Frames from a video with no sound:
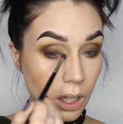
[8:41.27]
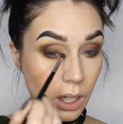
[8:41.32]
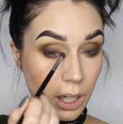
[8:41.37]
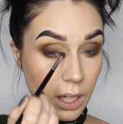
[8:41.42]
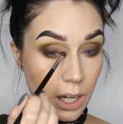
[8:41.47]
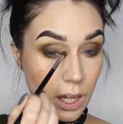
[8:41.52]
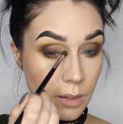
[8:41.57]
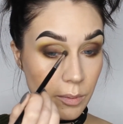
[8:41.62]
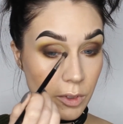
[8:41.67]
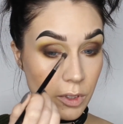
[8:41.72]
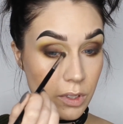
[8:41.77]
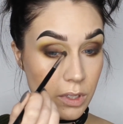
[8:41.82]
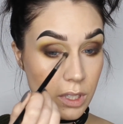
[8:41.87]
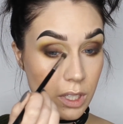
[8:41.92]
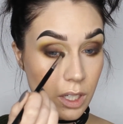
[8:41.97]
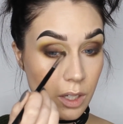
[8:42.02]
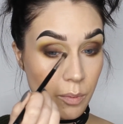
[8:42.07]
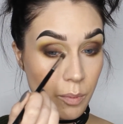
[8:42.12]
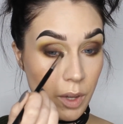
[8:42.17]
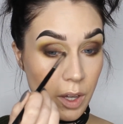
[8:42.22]
And I'm
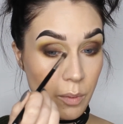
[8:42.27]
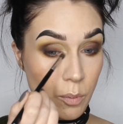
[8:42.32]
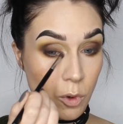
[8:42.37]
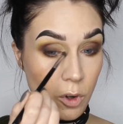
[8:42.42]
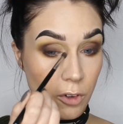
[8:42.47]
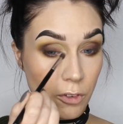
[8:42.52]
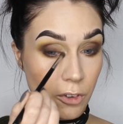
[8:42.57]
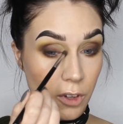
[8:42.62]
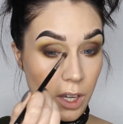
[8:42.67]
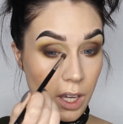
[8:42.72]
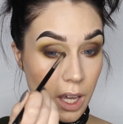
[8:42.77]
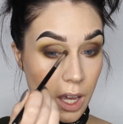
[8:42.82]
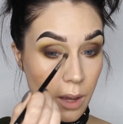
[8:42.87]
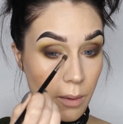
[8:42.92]
using my Morphe